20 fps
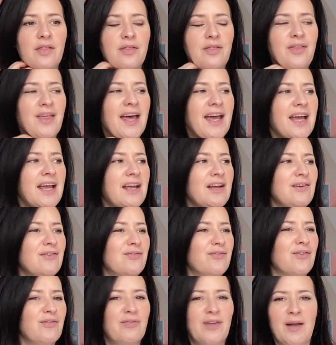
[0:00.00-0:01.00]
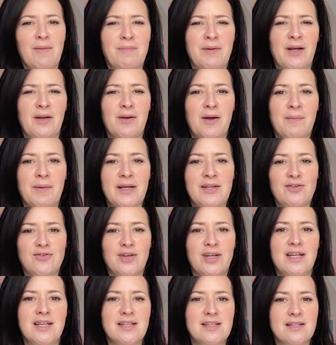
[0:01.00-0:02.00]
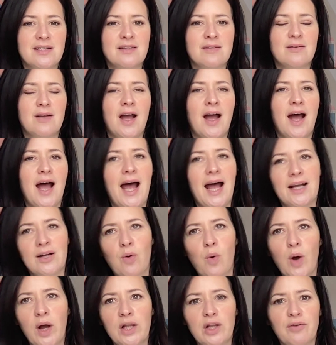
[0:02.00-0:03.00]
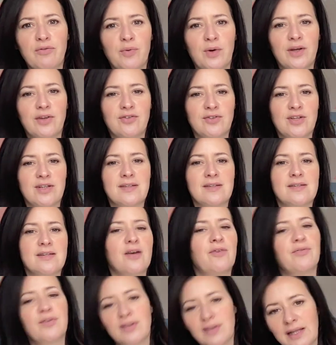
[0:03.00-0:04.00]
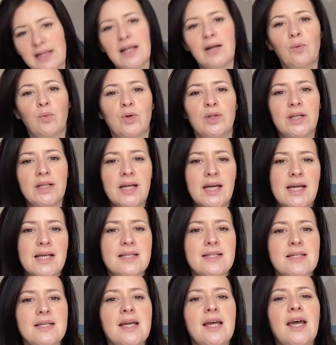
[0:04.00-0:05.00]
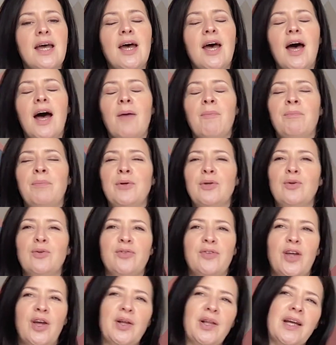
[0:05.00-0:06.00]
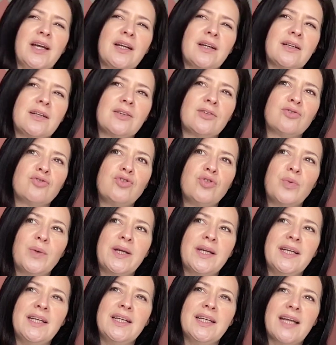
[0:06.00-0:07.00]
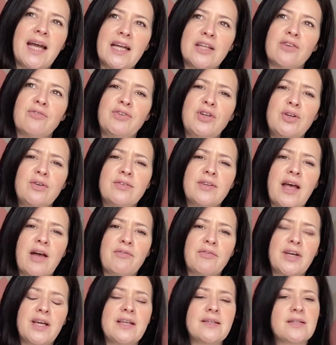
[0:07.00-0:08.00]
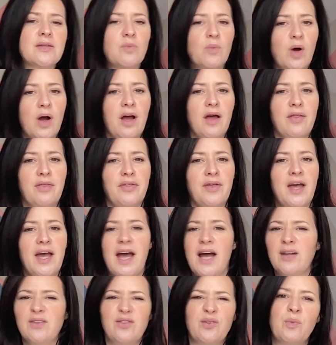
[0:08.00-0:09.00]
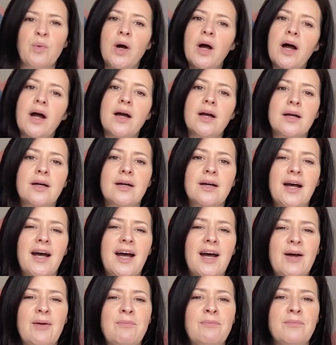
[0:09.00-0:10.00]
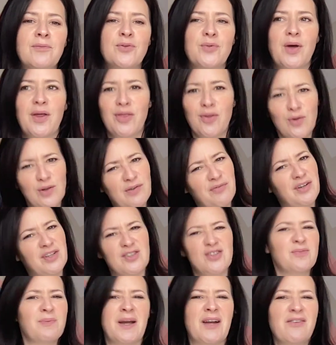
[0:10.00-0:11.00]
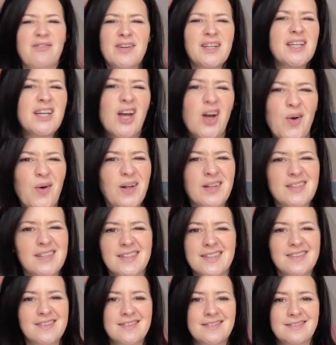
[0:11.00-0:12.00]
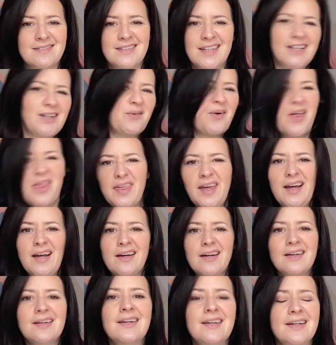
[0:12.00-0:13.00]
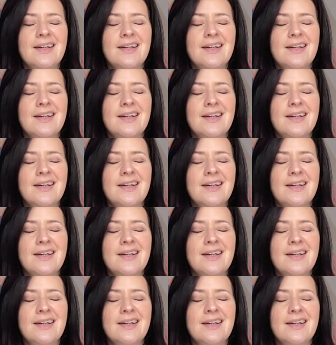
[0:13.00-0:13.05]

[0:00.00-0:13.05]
They've been a bit intrigued and had quite a lot of questions. Obviously, like what it is, but also like, do we get enough use out of it? Is it worth it? How does it work? So I thought if I just make a video, I'll just tell you what I think.